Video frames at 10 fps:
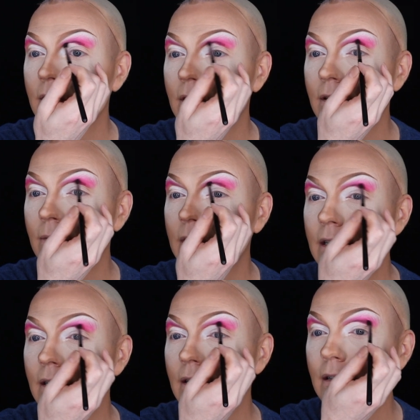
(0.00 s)
Oh my
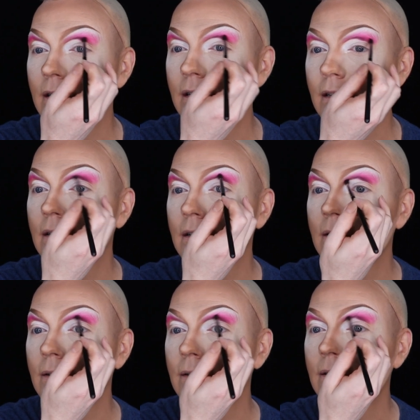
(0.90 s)
God.
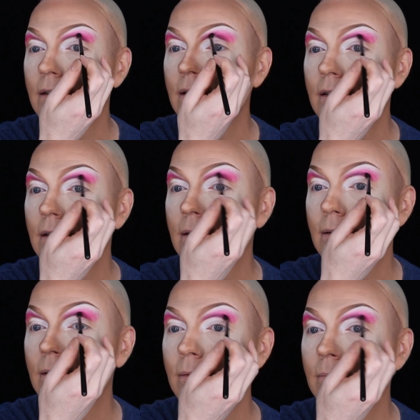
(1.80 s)
Oh
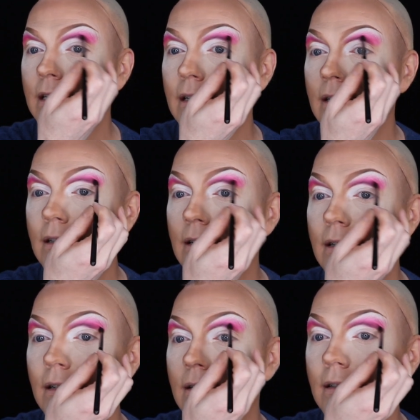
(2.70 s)
my God.